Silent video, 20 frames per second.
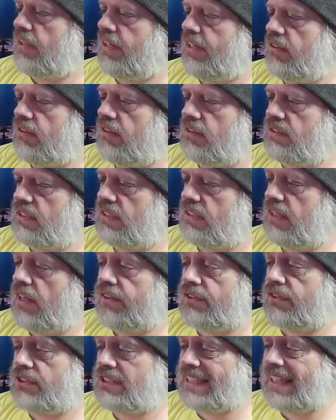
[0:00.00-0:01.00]
here is
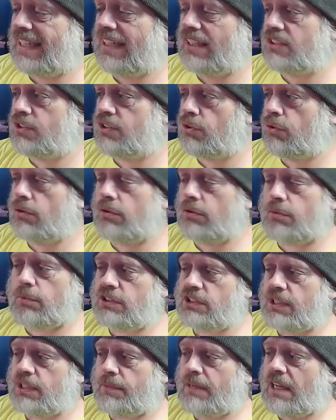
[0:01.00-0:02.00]
another Skeletor,
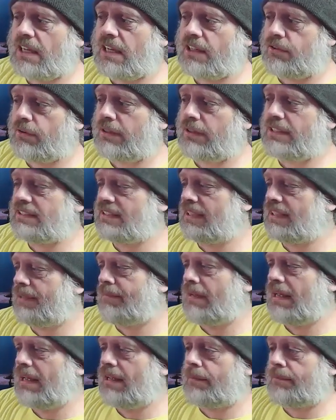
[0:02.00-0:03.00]
which I'm not crazy
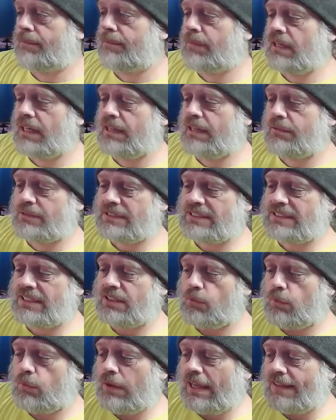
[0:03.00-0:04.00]
about, but it was in the
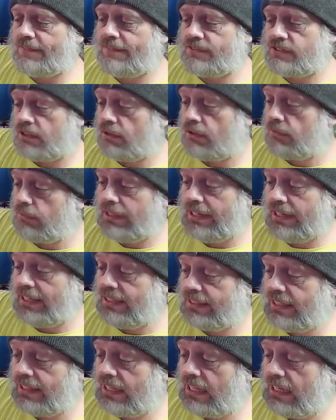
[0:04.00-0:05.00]
wave, so I went ahead
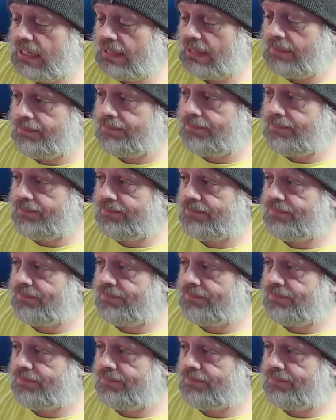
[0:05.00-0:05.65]
and got him.